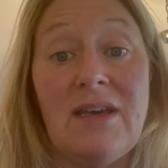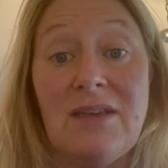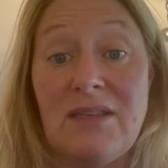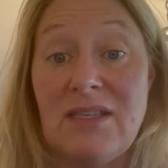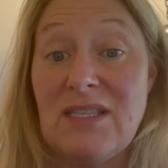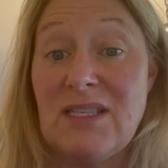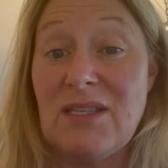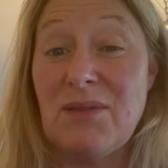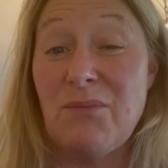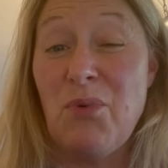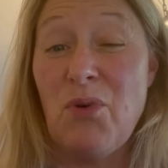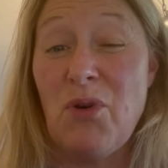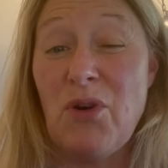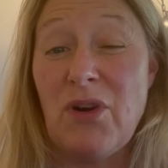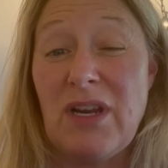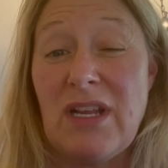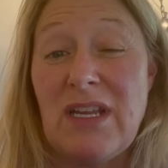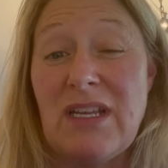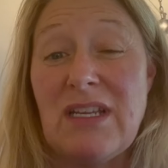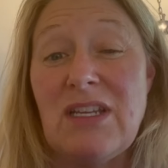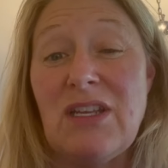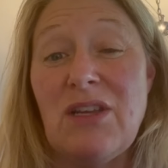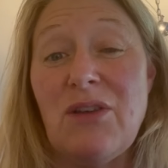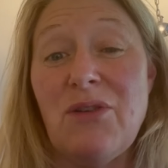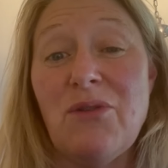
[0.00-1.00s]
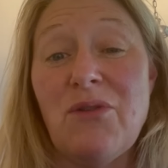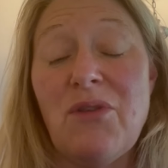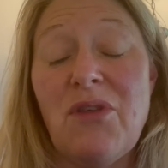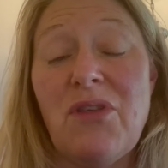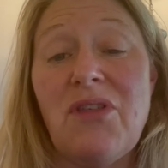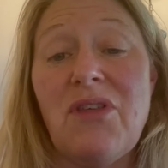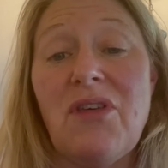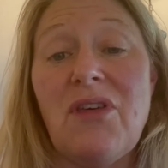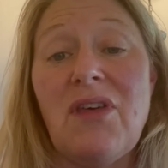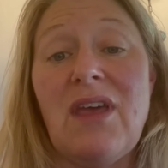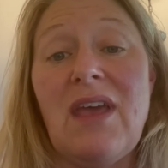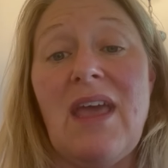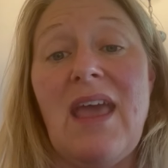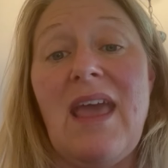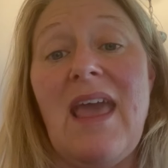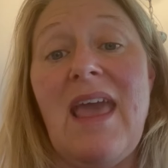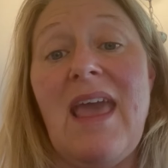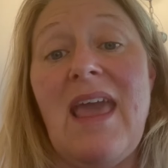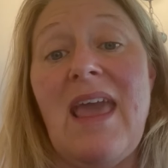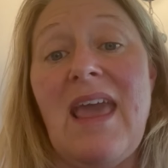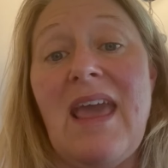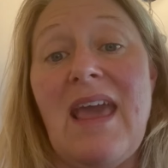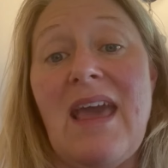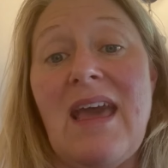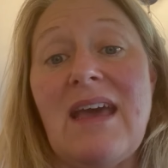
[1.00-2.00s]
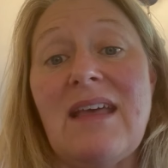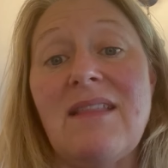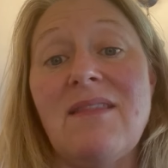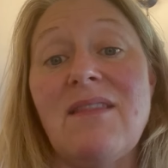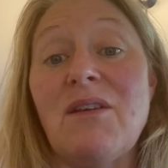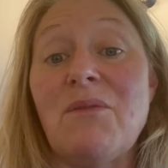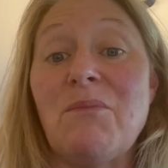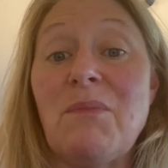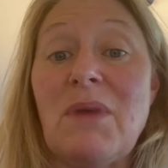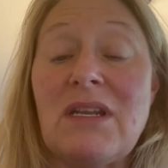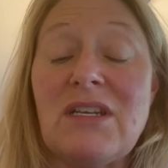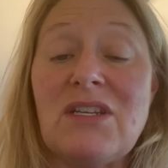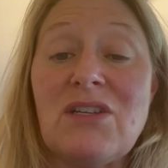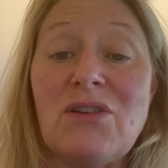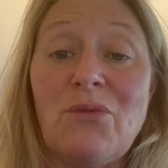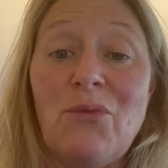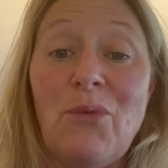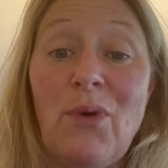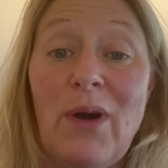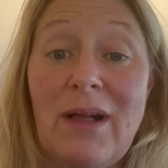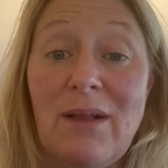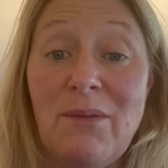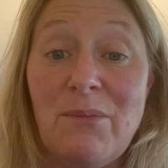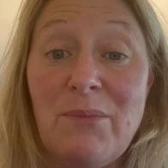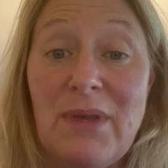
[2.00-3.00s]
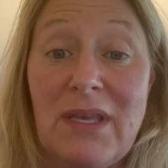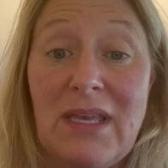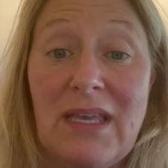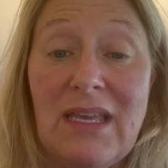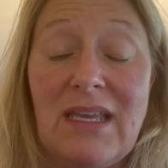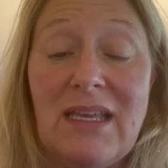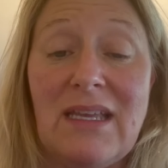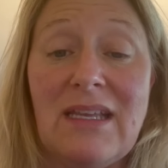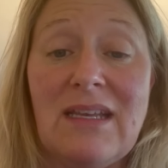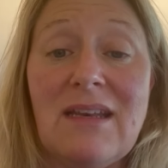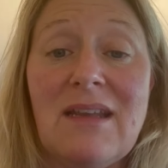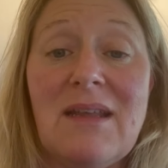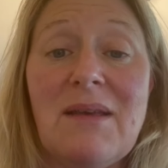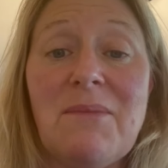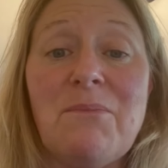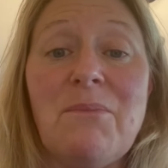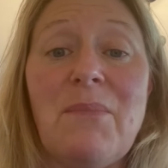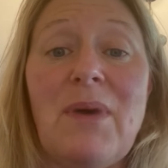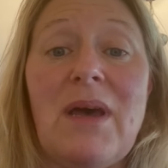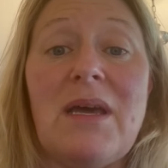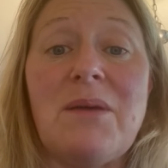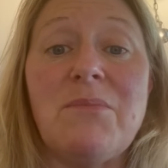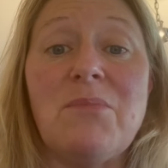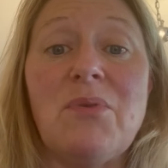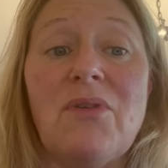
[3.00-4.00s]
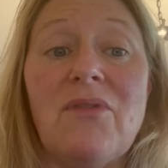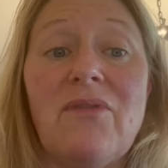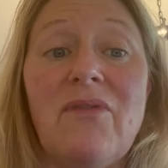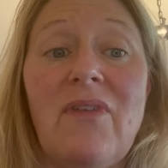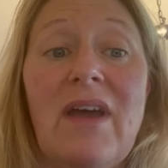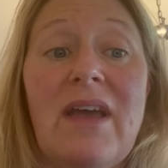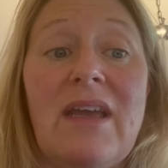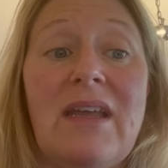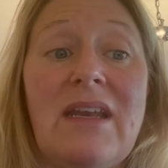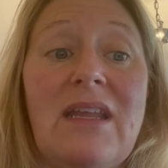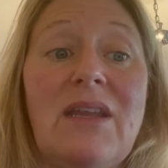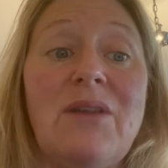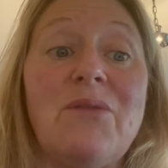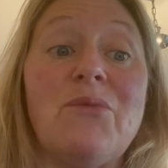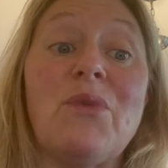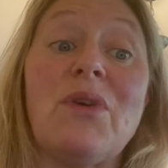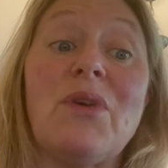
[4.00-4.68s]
supporting youth and their mental well-being by providing